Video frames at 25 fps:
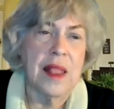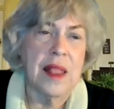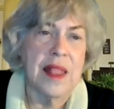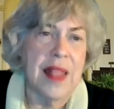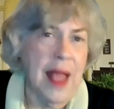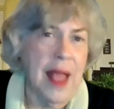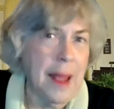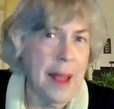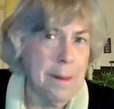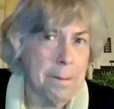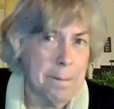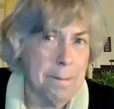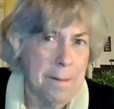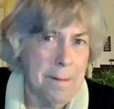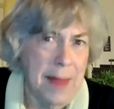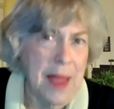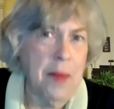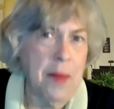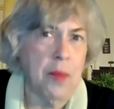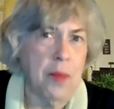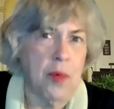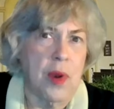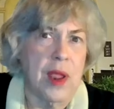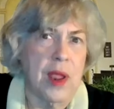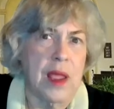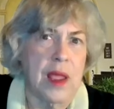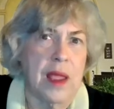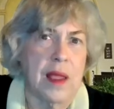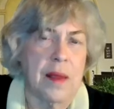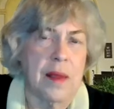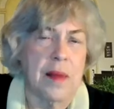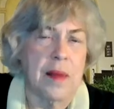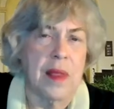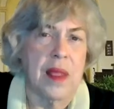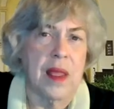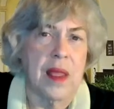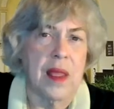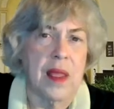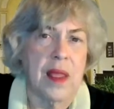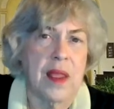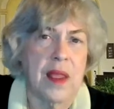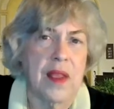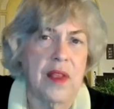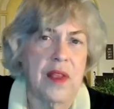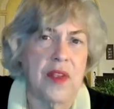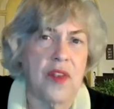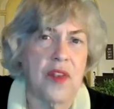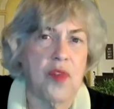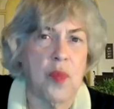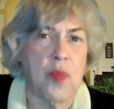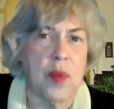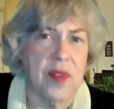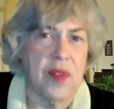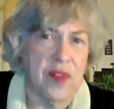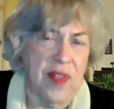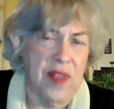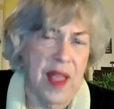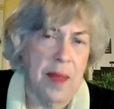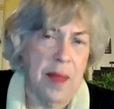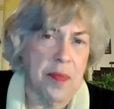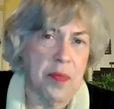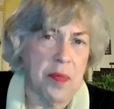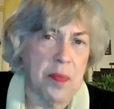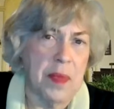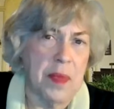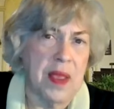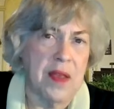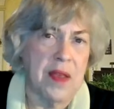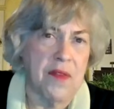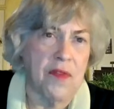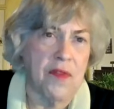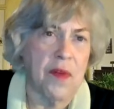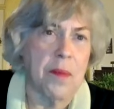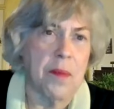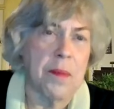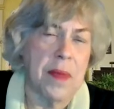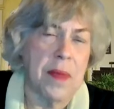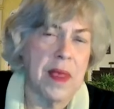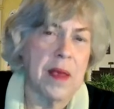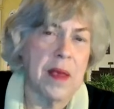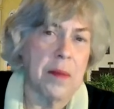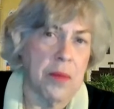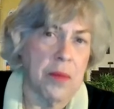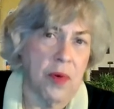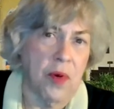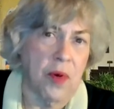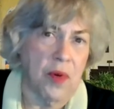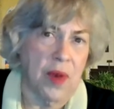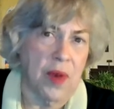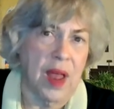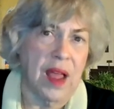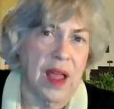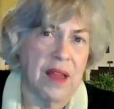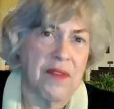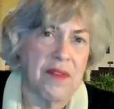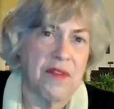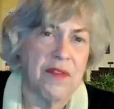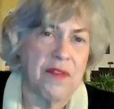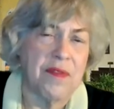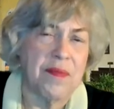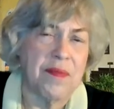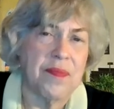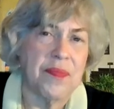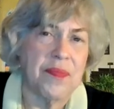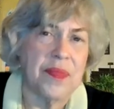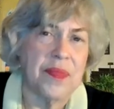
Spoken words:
That memory is what's kept me from being pro-life,